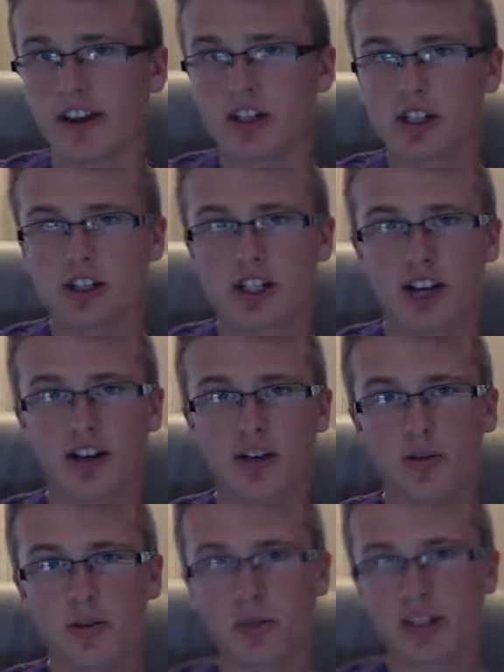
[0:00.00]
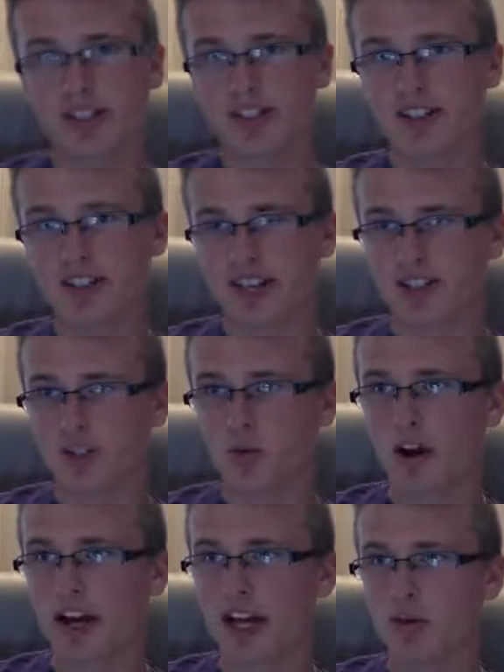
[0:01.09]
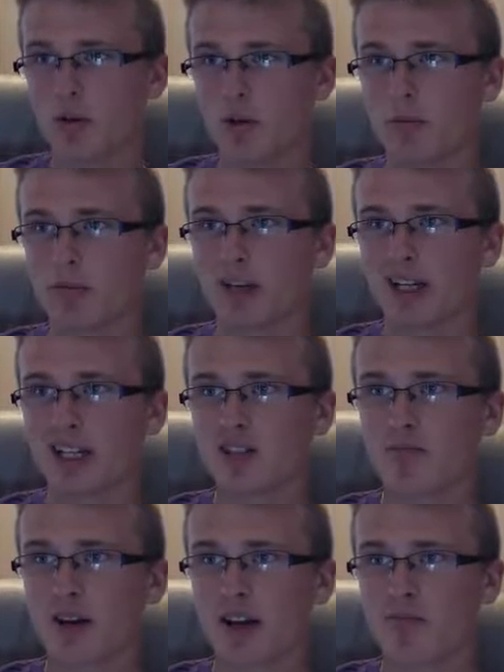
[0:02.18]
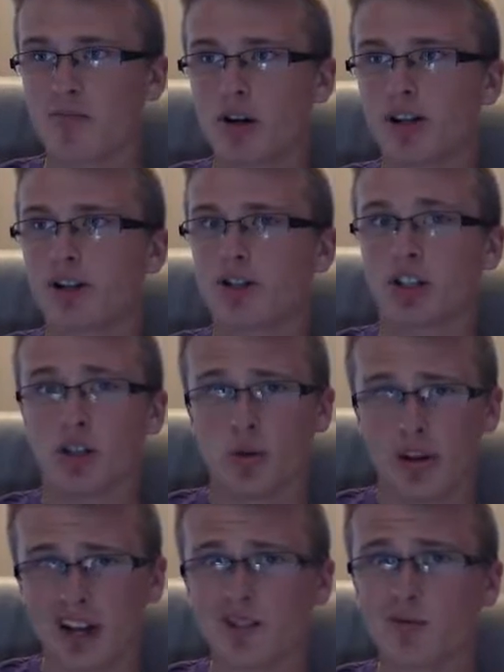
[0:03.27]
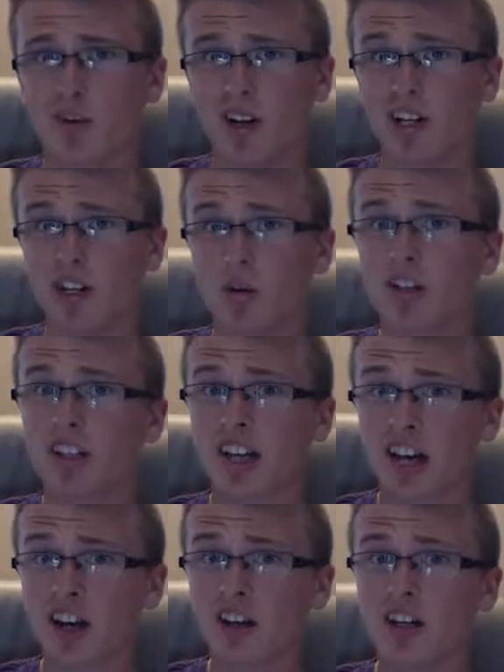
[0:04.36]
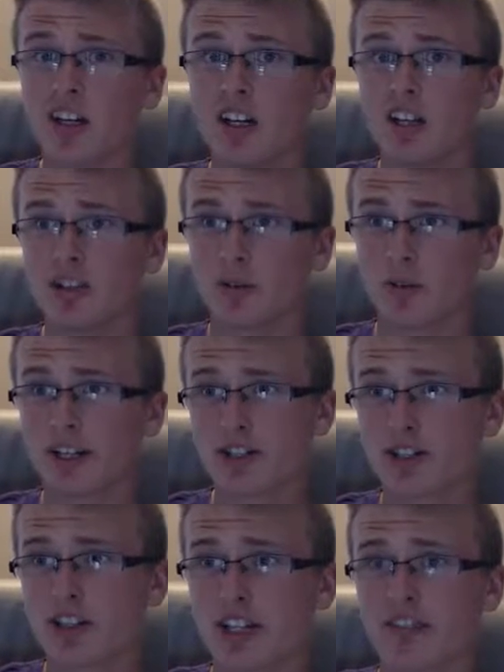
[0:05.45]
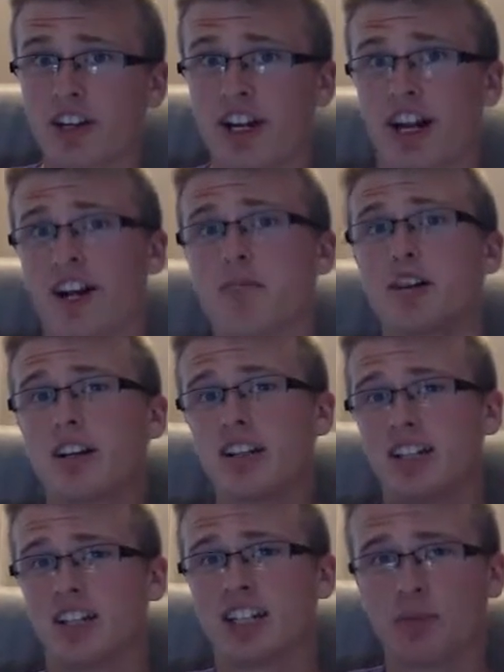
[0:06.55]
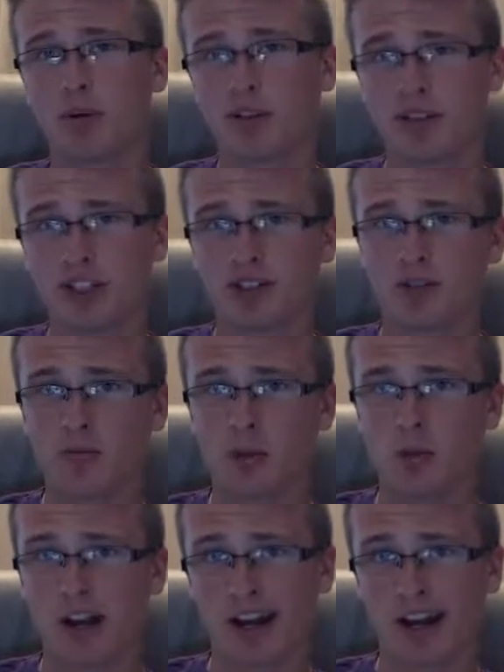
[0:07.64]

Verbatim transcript: I could tell you the reasons as to why it will be Mondays, but I'm pretty sure that you guys really don't care. So let's just leave it at I'm going to need a couple of things from you